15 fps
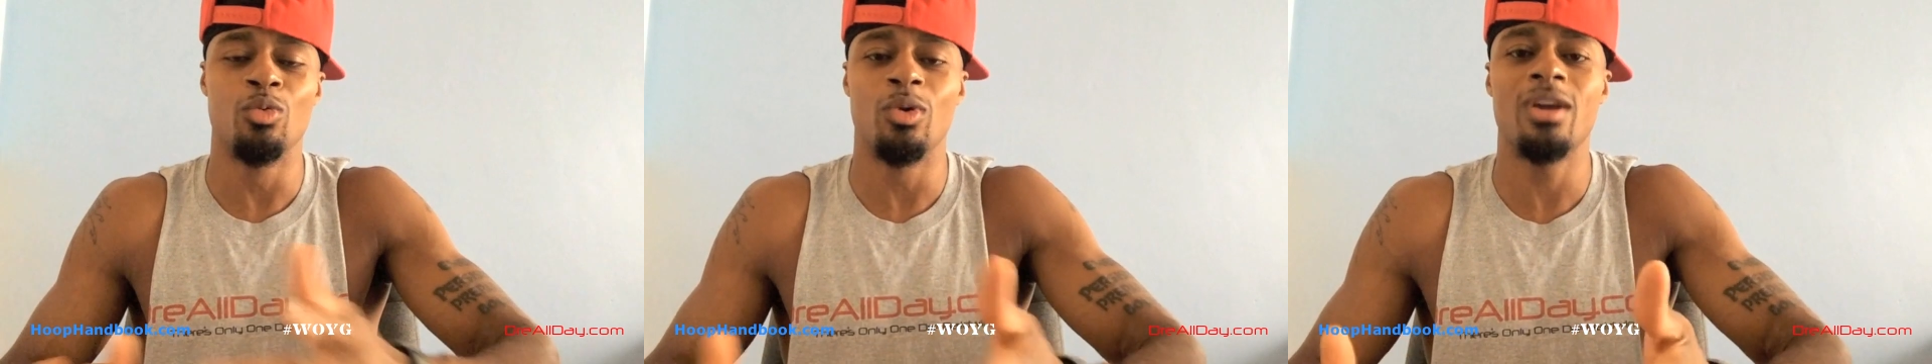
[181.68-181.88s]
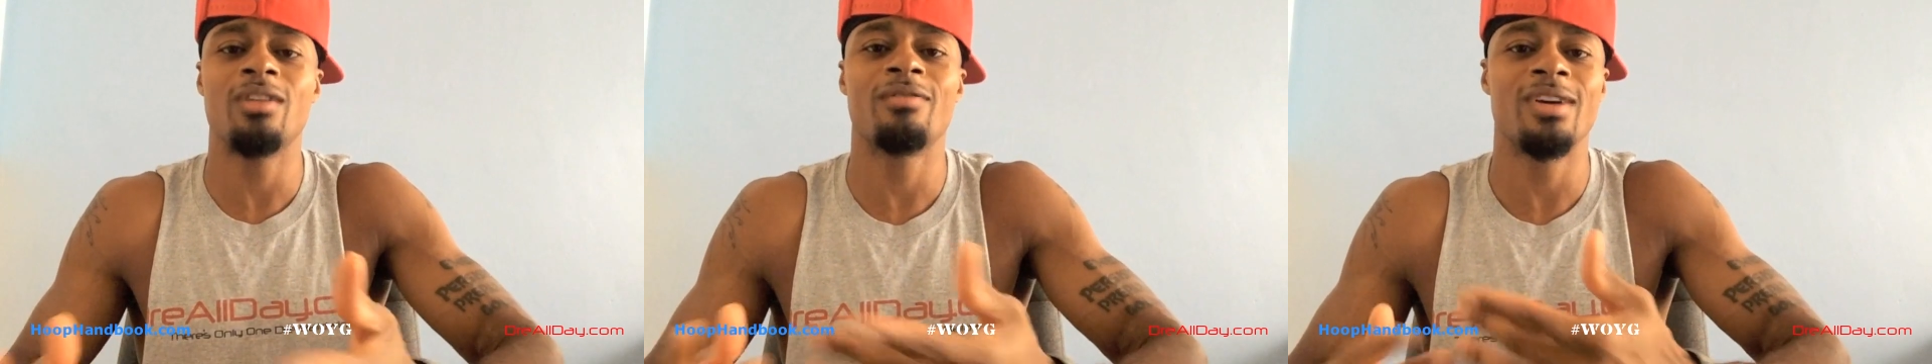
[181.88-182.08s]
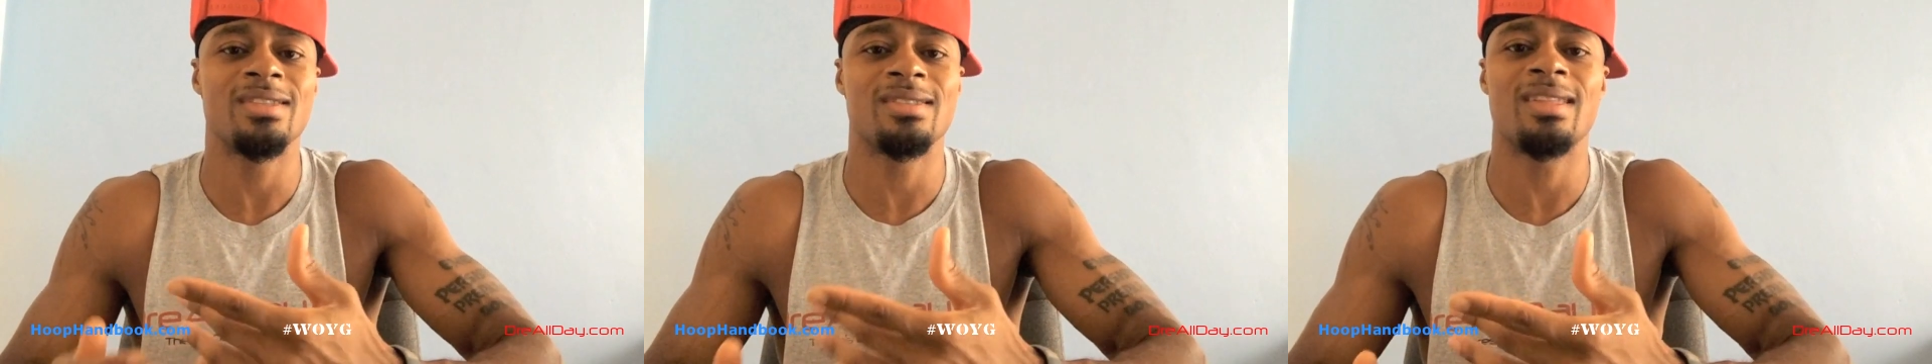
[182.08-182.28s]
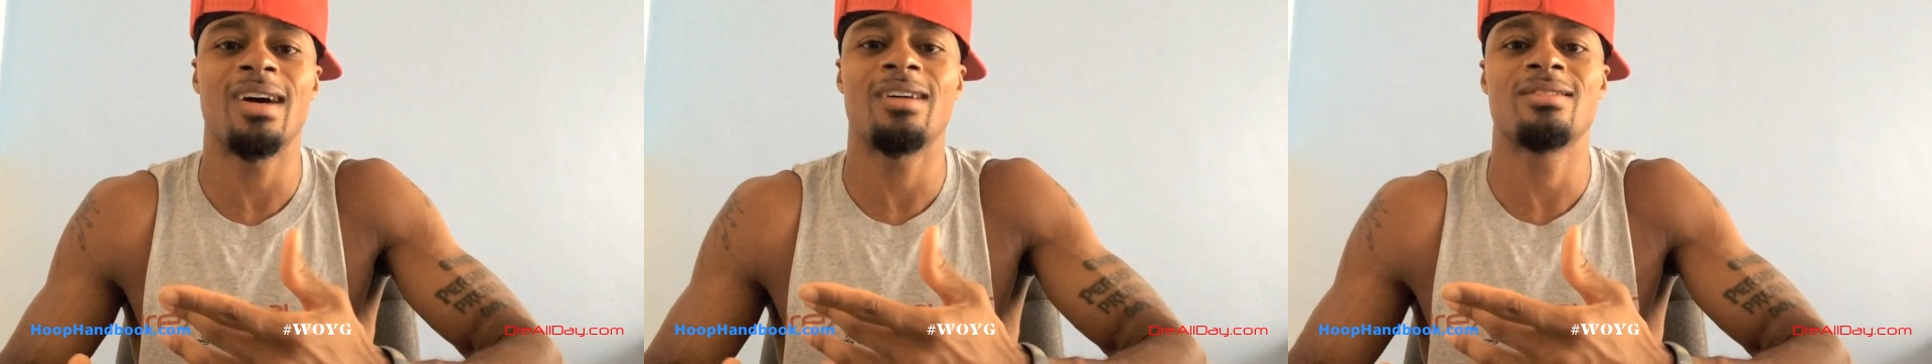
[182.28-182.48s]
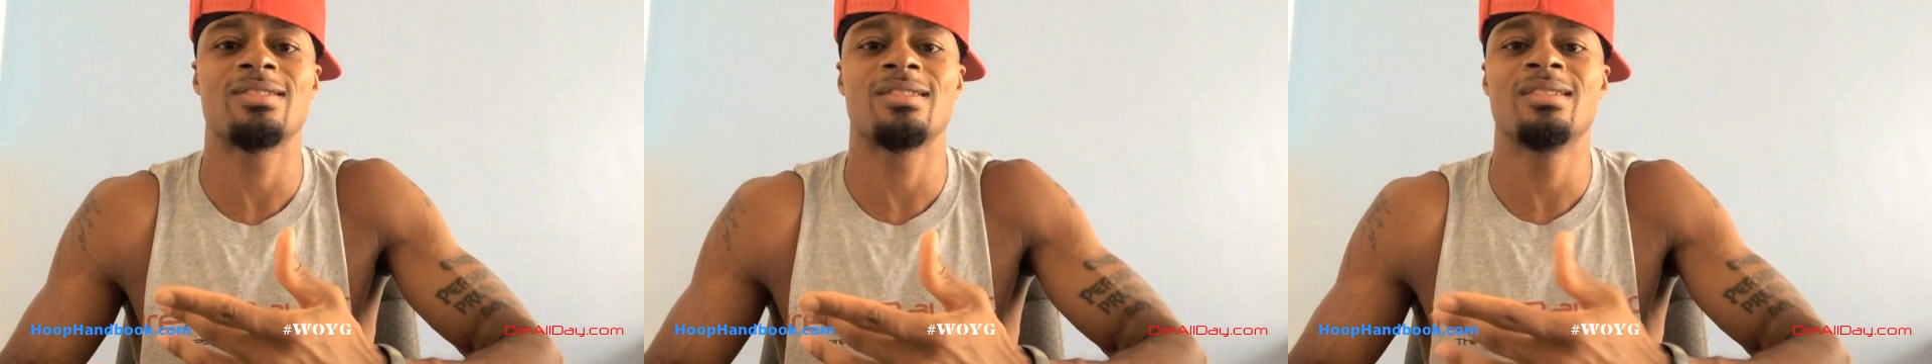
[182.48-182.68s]
one of us
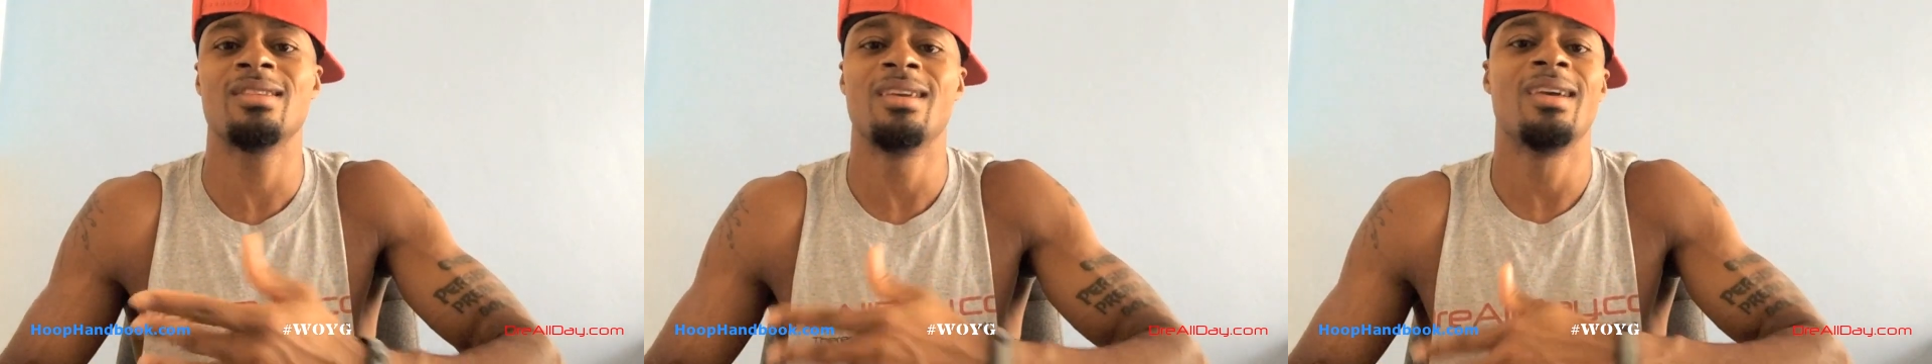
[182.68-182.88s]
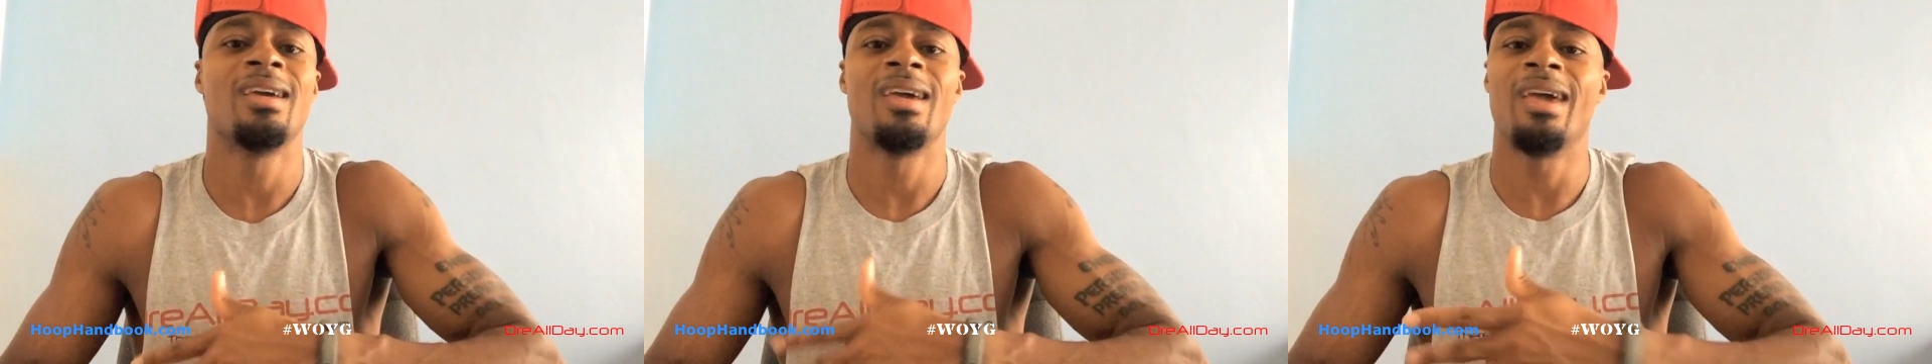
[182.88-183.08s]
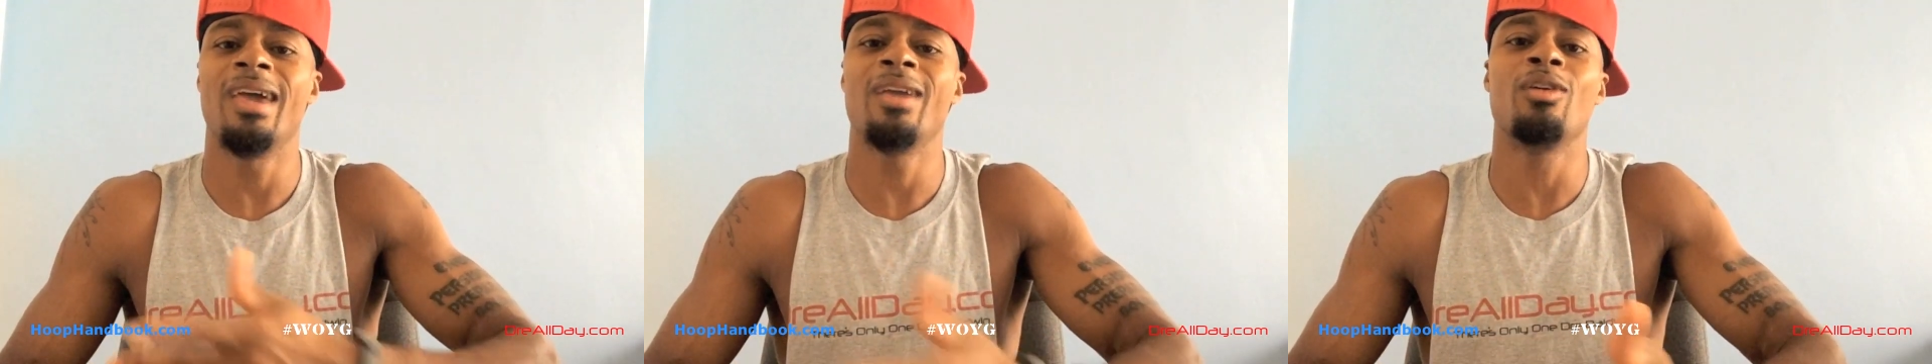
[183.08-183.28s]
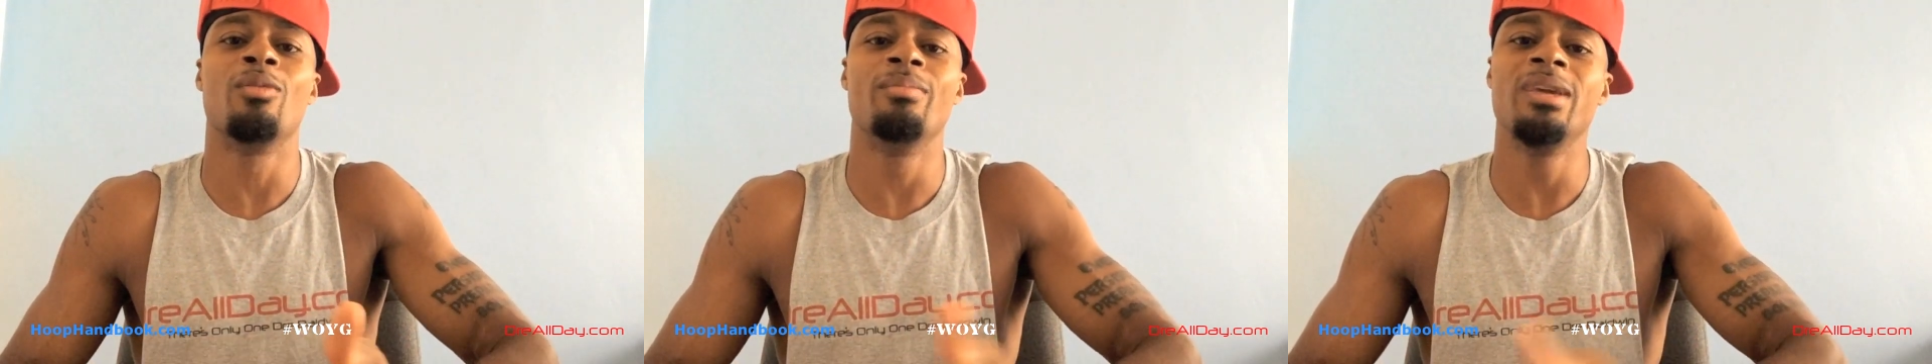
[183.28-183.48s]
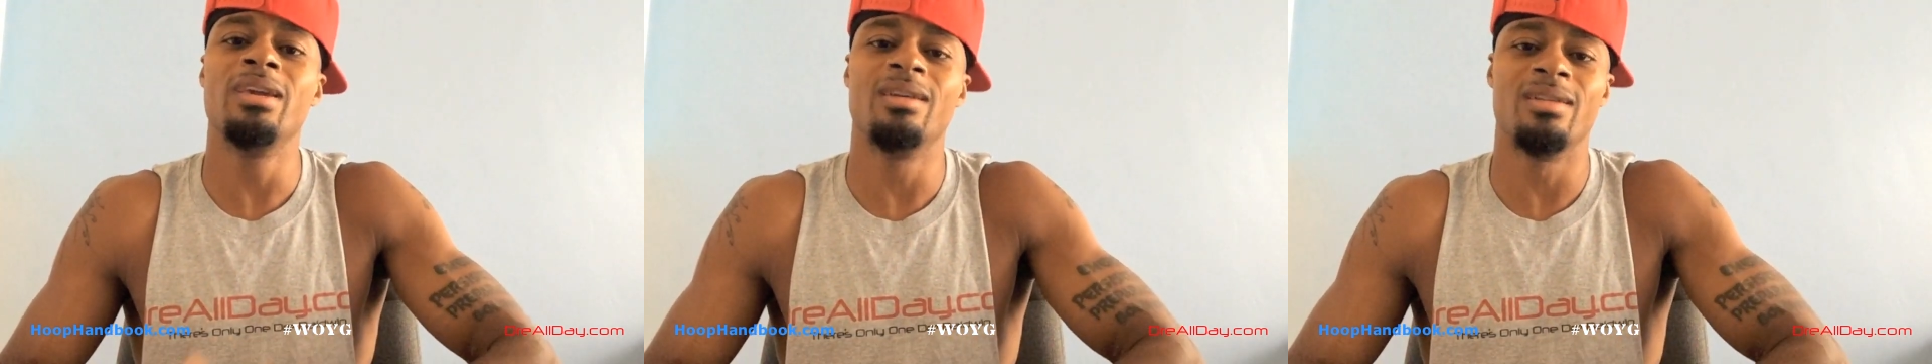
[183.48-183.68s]
thousand, ain't going to
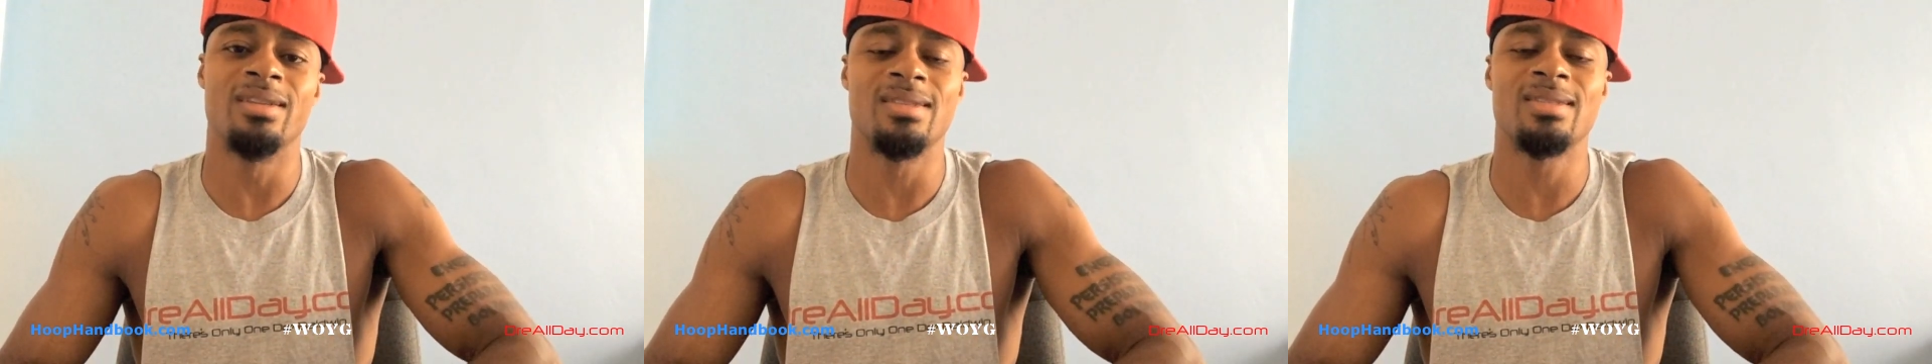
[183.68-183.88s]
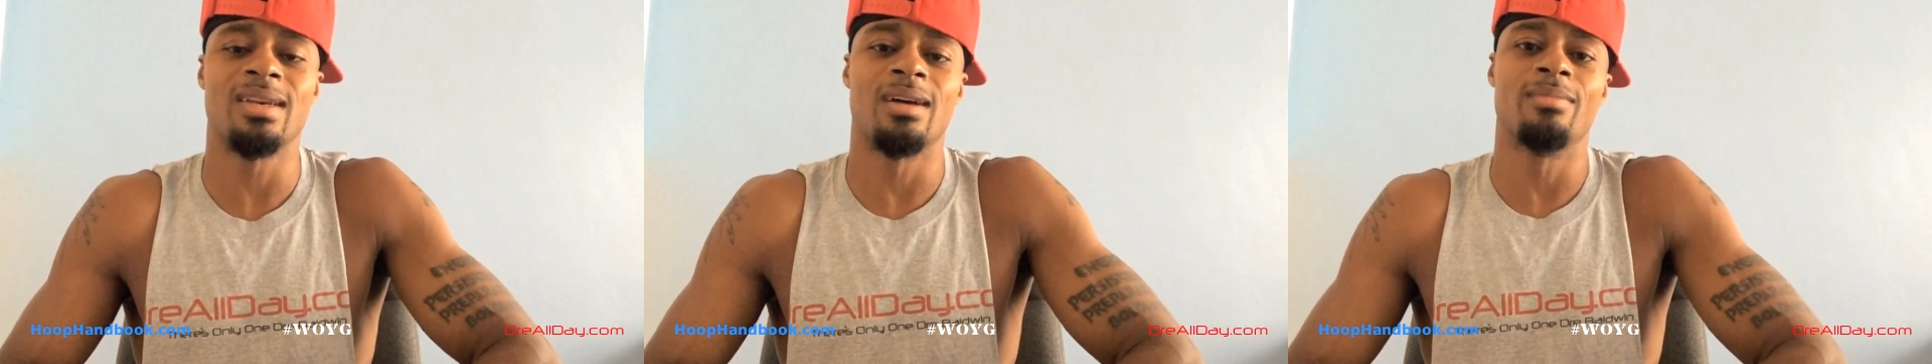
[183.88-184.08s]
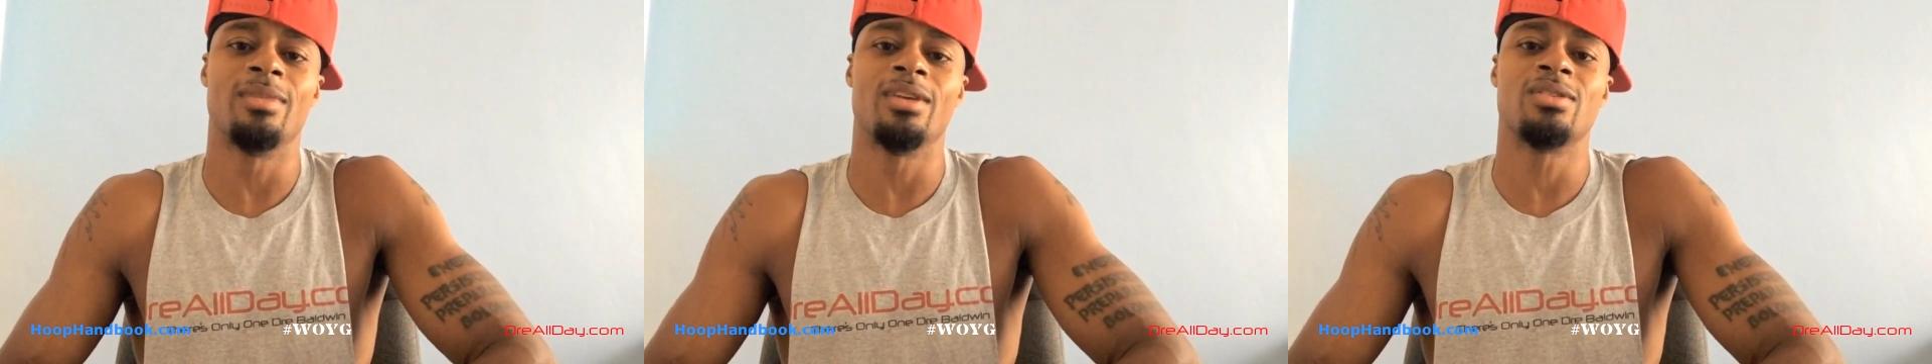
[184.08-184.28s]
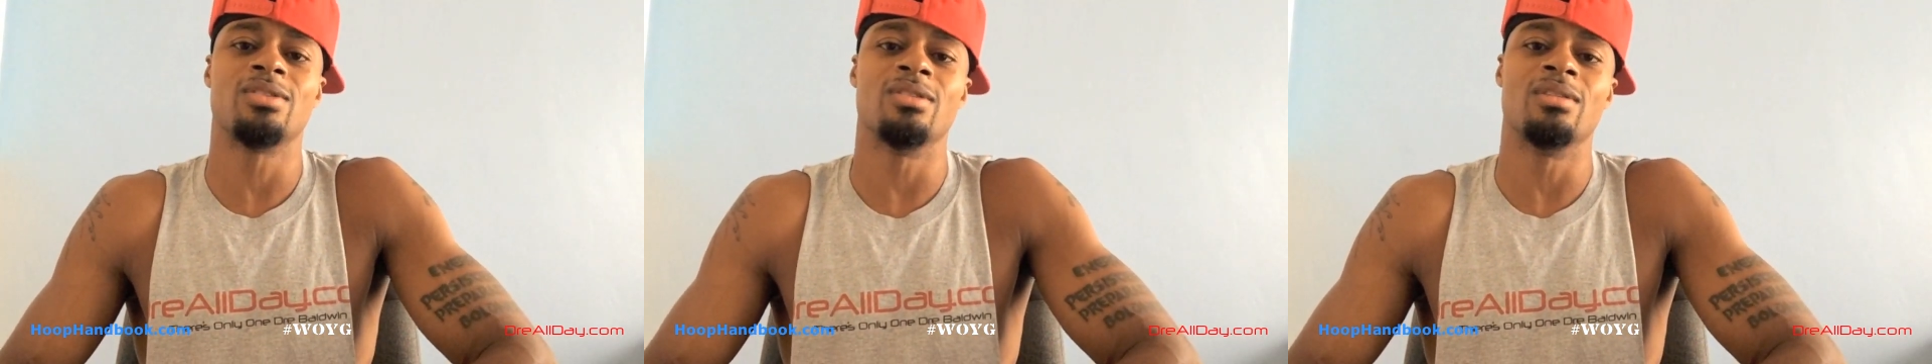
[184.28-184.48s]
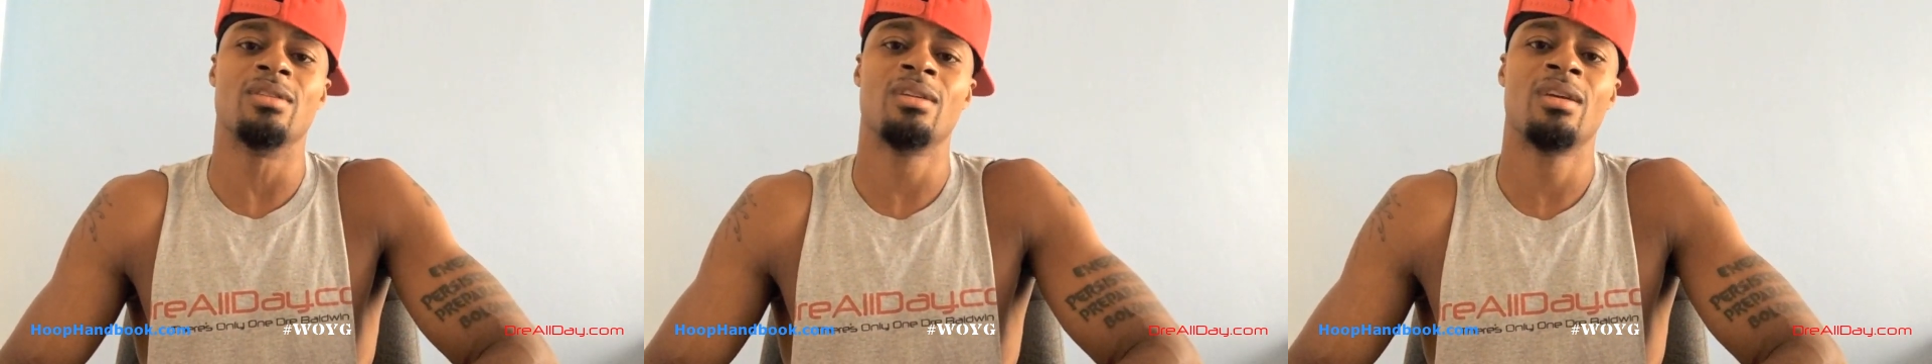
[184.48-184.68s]
be here this time next year.